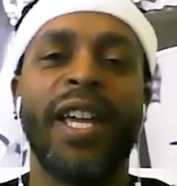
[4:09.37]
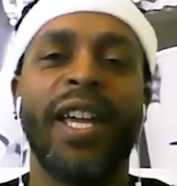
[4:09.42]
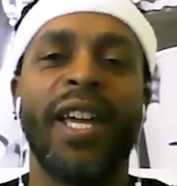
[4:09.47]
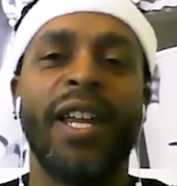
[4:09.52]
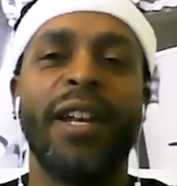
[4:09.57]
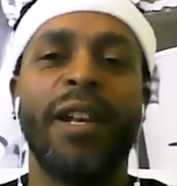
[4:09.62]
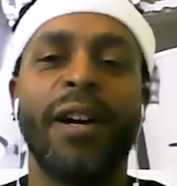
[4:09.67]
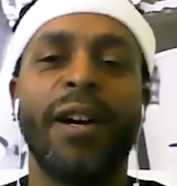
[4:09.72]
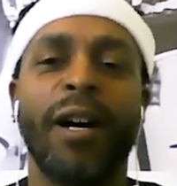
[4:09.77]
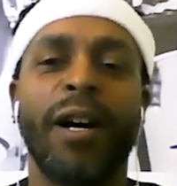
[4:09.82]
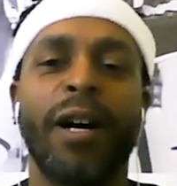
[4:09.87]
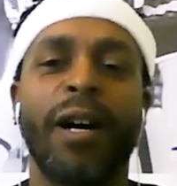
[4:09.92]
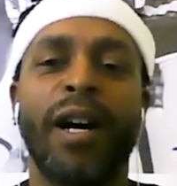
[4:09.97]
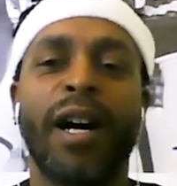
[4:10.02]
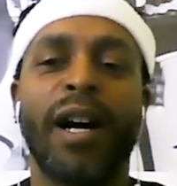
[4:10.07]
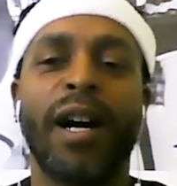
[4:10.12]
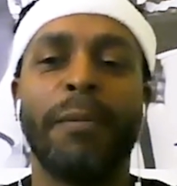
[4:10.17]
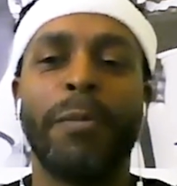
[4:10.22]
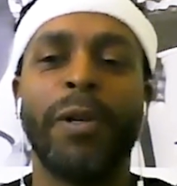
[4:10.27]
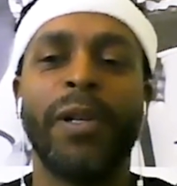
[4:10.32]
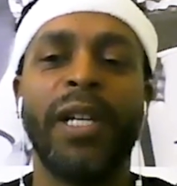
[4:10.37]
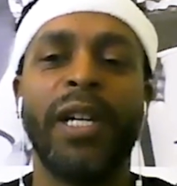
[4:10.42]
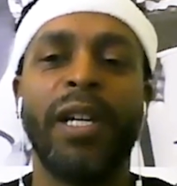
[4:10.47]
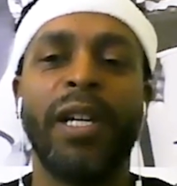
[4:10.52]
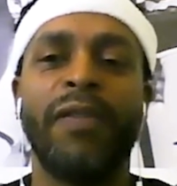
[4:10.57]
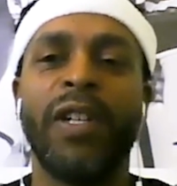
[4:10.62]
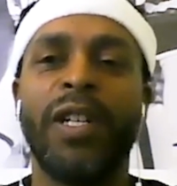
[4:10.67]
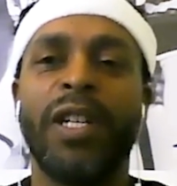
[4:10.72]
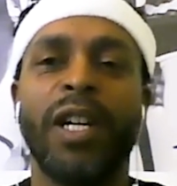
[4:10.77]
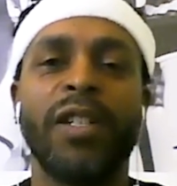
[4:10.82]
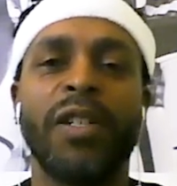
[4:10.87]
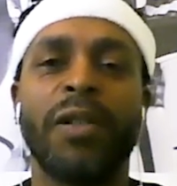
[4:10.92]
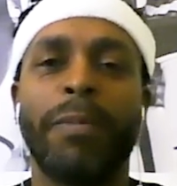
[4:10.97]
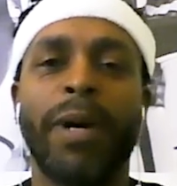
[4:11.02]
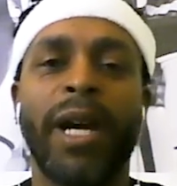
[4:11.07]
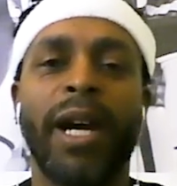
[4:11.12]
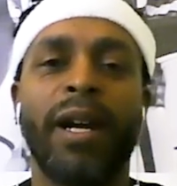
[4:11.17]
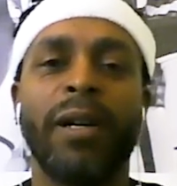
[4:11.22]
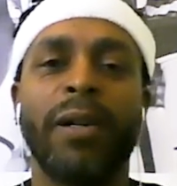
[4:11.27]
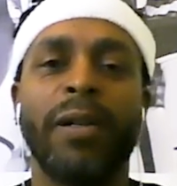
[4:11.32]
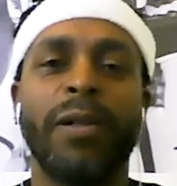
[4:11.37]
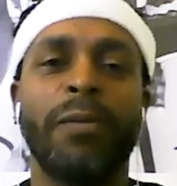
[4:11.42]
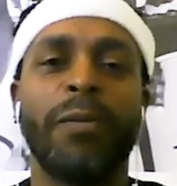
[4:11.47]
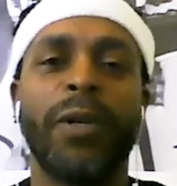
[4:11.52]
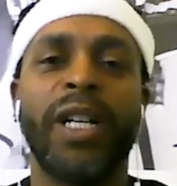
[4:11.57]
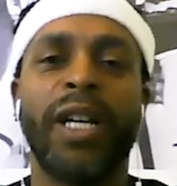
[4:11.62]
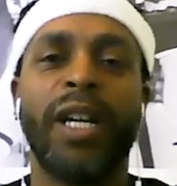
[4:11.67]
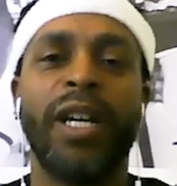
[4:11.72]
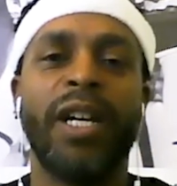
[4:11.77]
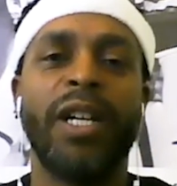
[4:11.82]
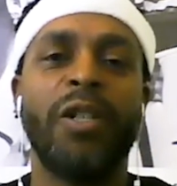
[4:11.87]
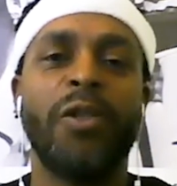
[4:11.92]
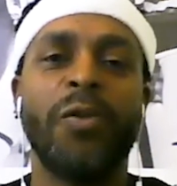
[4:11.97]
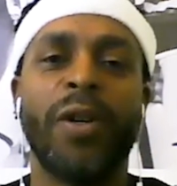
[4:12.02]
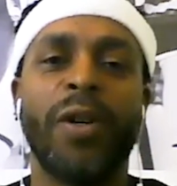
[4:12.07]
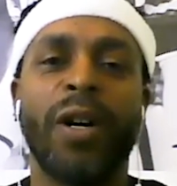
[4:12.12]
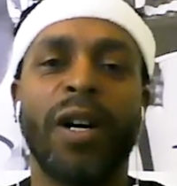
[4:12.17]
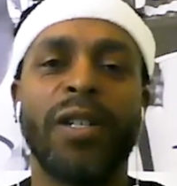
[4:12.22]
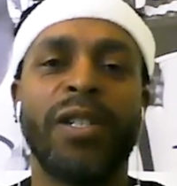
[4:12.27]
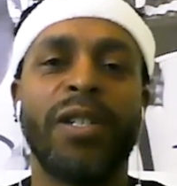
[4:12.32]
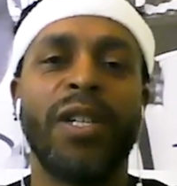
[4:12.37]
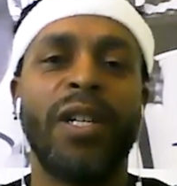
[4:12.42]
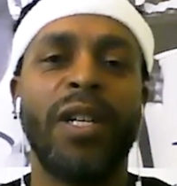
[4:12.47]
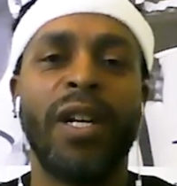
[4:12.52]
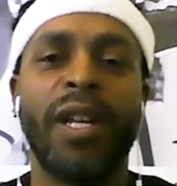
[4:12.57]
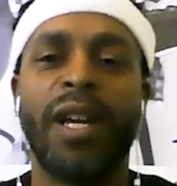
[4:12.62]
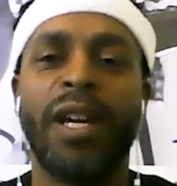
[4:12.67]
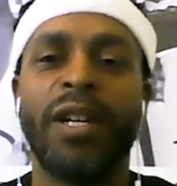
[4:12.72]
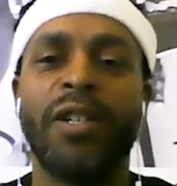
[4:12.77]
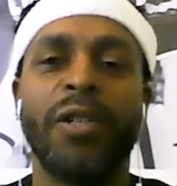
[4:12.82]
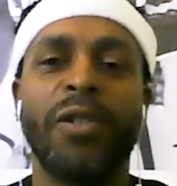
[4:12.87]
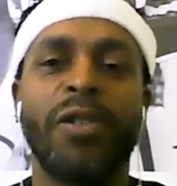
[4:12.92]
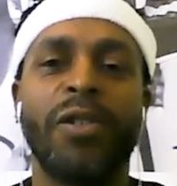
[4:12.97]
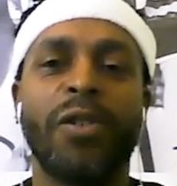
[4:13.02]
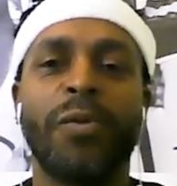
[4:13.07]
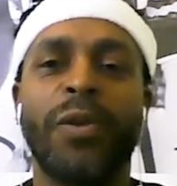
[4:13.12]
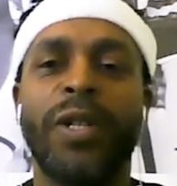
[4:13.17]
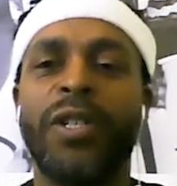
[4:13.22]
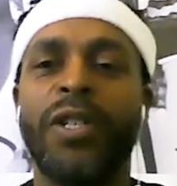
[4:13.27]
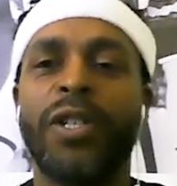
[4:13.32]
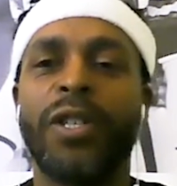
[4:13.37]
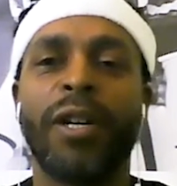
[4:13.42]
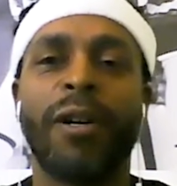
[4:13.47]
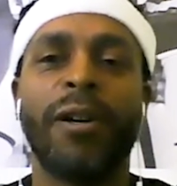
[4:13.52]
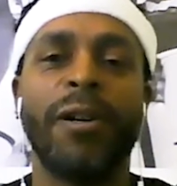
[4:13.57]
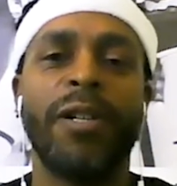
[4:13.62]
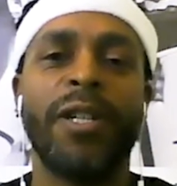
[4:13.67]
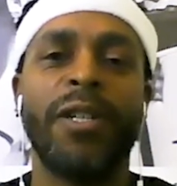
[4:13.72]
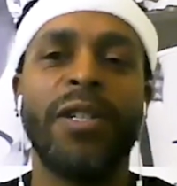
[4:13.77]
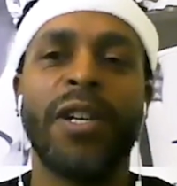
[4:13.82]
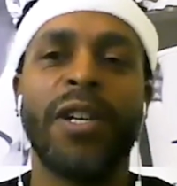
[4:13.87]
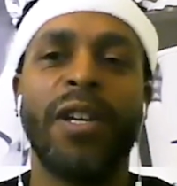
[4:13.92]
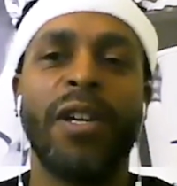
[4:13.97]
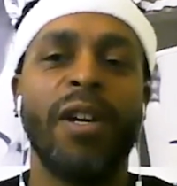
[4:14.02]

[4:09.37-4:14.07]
And I believe it doesn't matter what age you are, teenager, 20s, 30s,